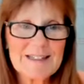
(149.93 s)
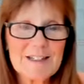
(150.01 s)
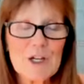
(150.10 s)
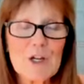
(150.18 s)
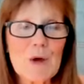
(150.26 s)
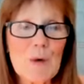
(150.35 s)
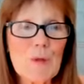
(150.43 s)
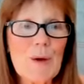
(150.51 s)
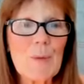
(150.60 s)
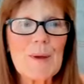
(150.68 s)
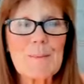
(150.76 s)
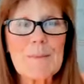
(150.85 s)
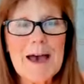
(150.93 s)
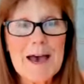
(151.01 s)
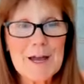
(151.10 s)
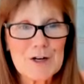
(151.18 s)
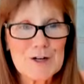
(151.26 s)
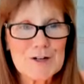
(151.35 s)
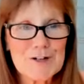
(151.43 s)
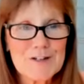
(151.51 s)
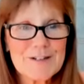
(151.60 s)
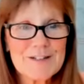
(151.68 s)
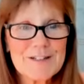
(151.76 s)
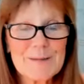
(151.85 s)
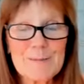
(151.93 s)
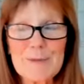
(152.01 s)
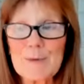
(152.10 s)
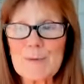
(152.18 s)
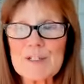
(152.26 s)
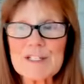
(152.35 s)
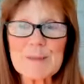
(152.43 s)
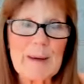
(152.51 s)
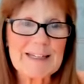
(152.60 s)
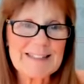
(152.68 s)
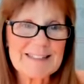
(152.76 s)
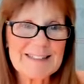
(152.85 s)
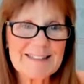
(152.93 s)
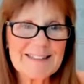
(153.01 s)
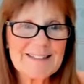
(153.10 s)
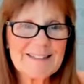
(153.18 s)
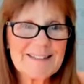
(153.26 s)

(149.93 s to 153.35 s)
to know that we matter, to be respected,